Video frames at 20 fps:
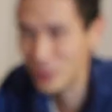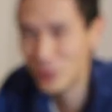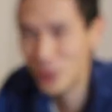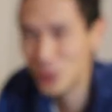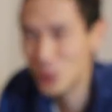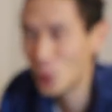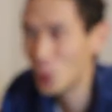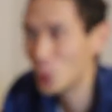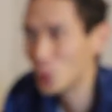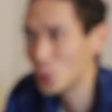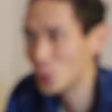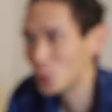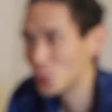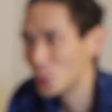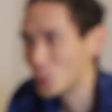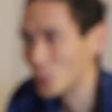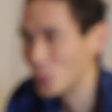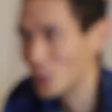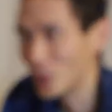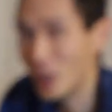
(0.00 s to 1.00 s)
if I told
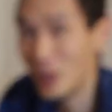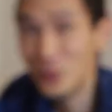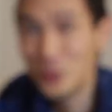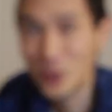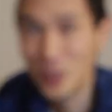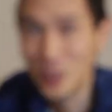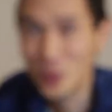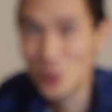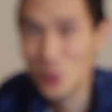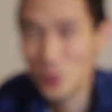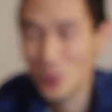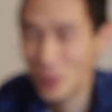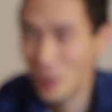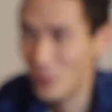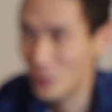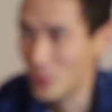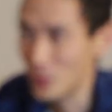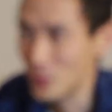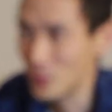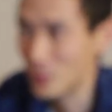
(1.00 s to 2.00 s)
you, often I usually
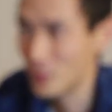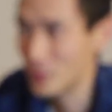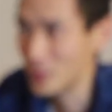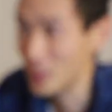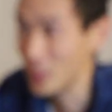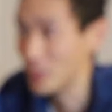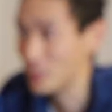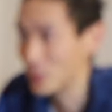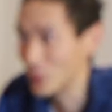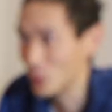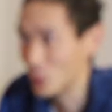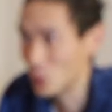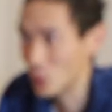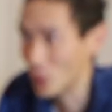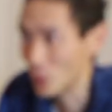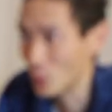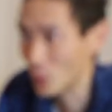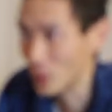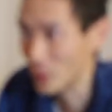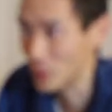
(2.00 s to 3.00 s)
have the name of the
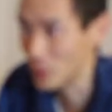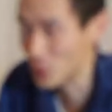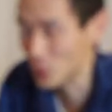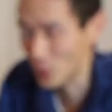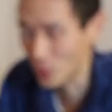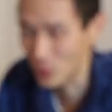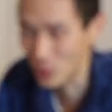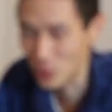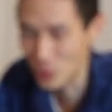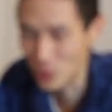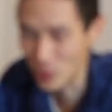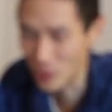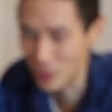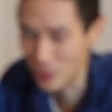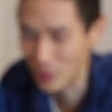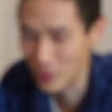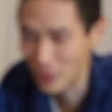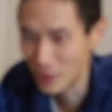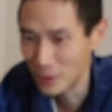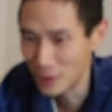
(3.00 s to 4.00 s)
trick right at the start of the
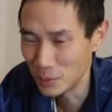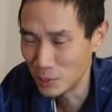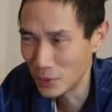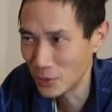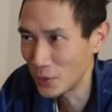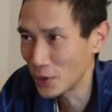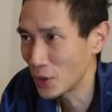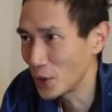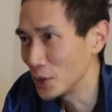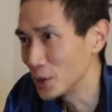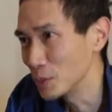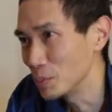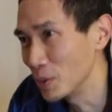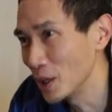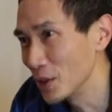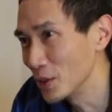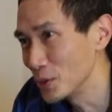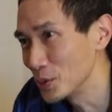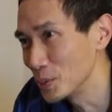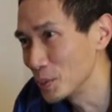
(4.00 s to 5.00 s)
trick. But if I called it
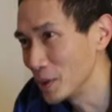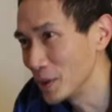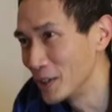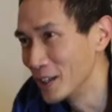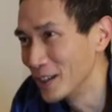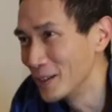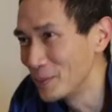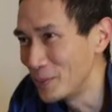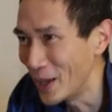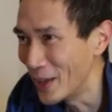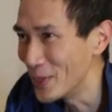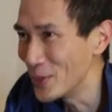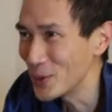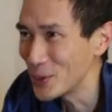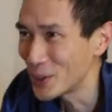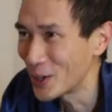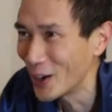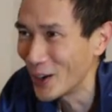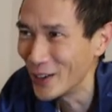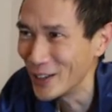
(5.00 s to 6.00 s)
pen
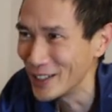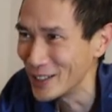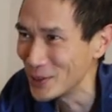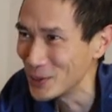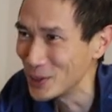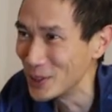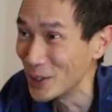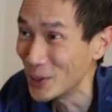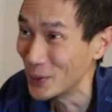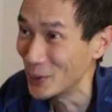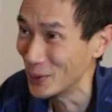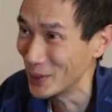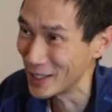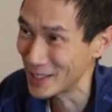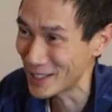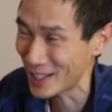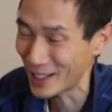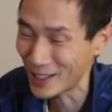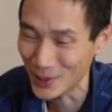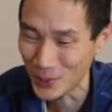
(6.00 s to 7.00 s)
through card, you would know
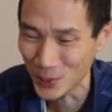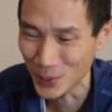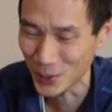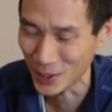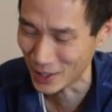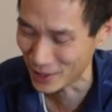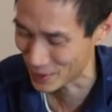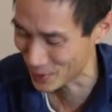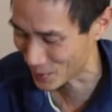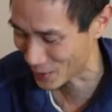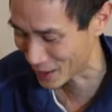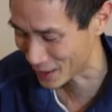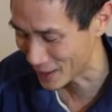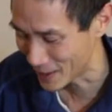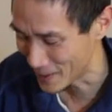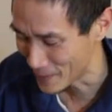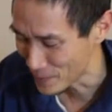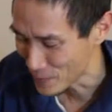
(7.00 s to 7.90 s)
exactly what you're going to expect.